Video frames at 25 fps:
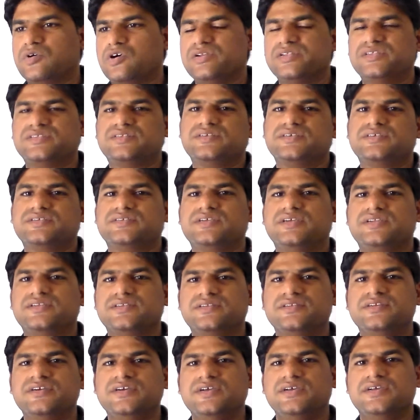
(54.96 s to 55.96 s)
policies
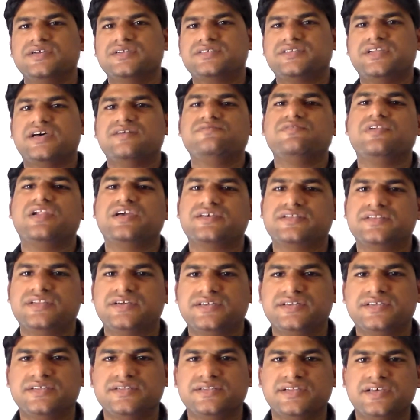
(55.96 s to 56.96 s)
and stuff like
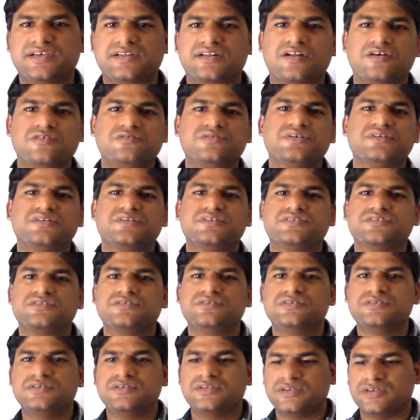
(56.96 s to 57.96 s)
that in their router
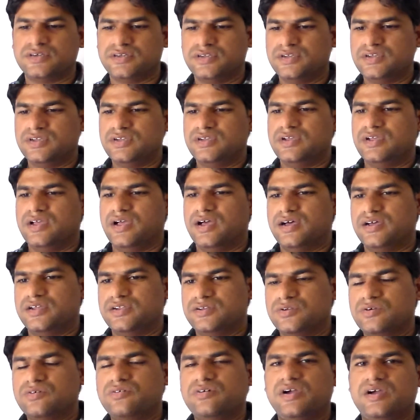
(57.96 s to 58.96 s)
should
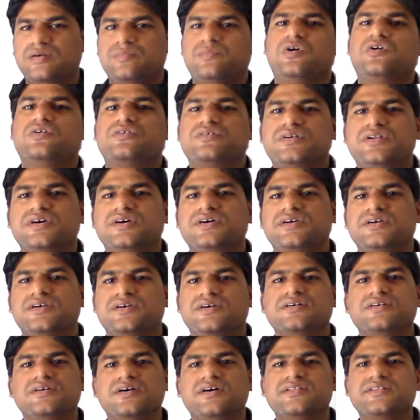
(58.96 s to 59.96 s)
know about
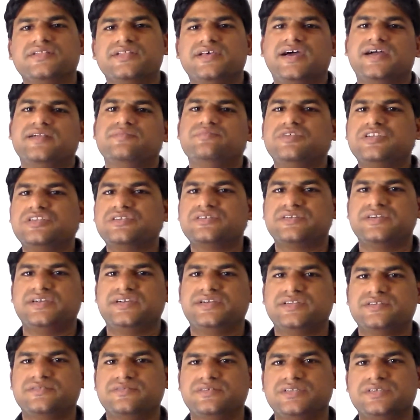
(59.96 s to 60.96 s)
the
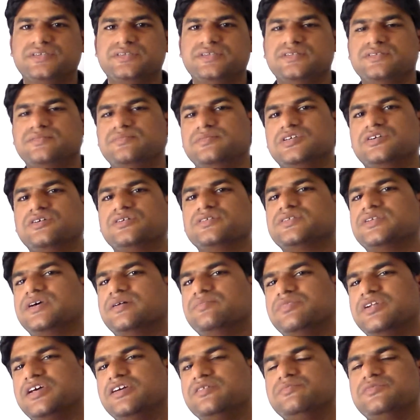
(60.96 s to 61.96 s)
administrative distance, because
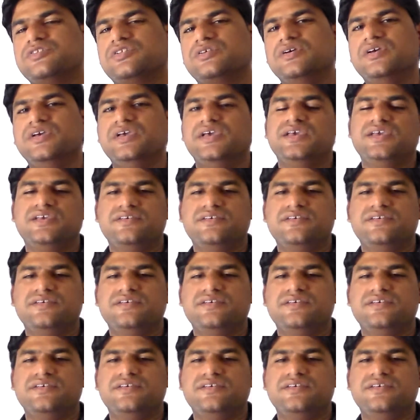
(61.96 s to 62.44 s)
sometimes